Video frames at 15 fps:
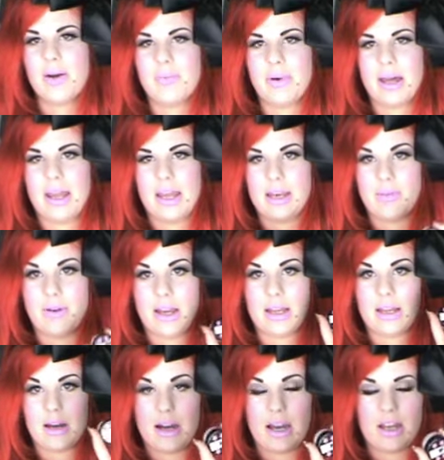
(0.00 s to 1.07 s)
But
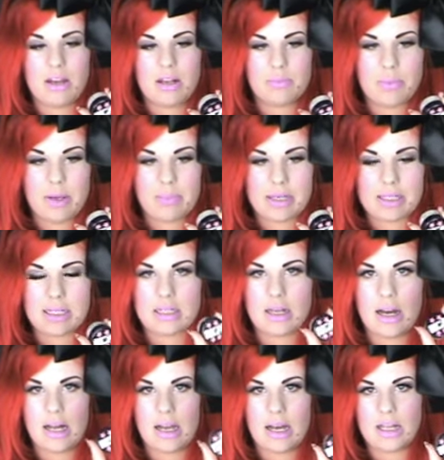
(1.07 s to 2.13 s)
anyway, I use pigments as
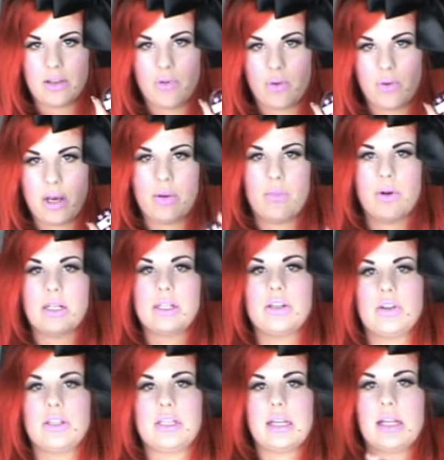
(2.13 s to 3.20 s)
highlights for when I want to
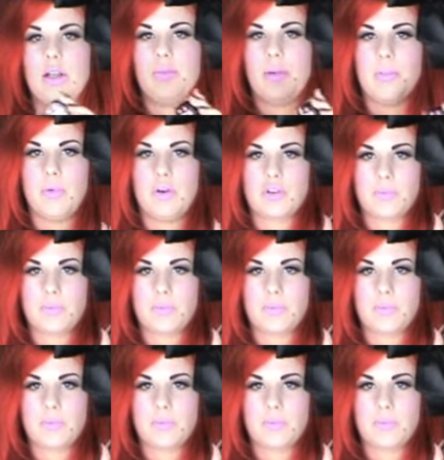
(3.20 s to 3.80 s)
do something a little bit more